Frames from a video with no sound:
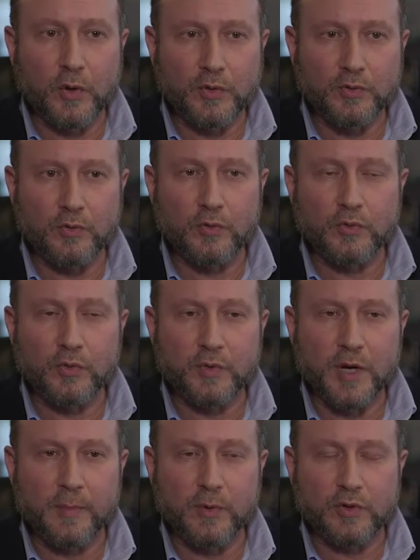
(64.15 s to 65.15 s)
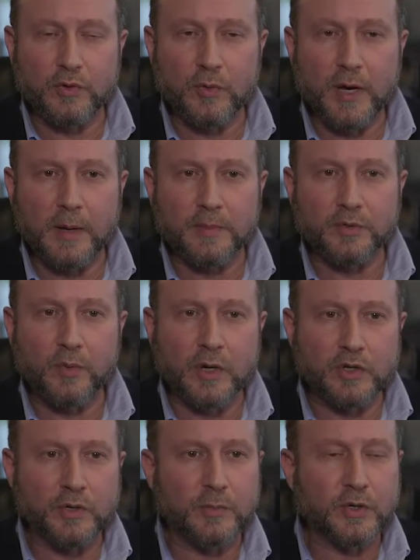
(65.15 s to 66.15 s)
goes through 2 temperature ramps
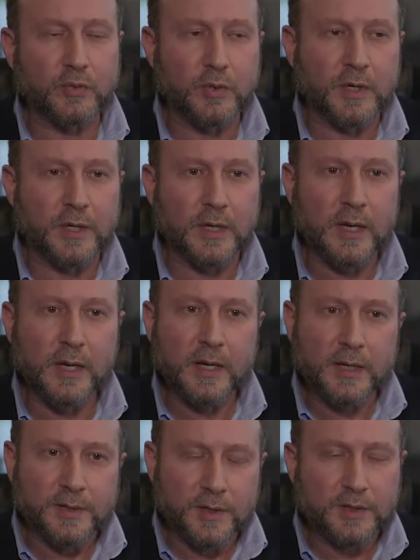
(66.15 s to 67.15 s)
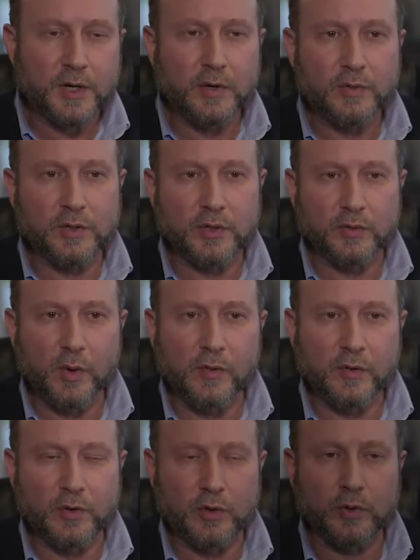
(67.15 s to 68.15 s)
ranging between 600 to
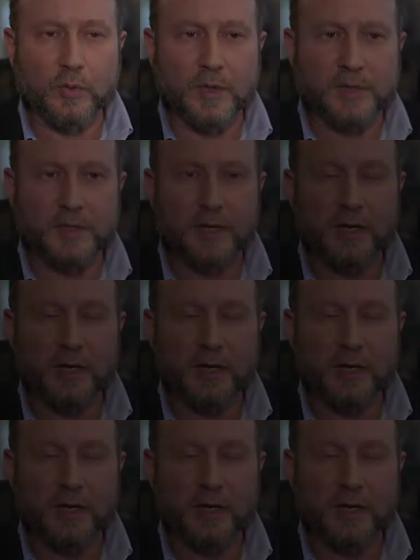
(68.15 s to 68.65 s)
1200 degrees C.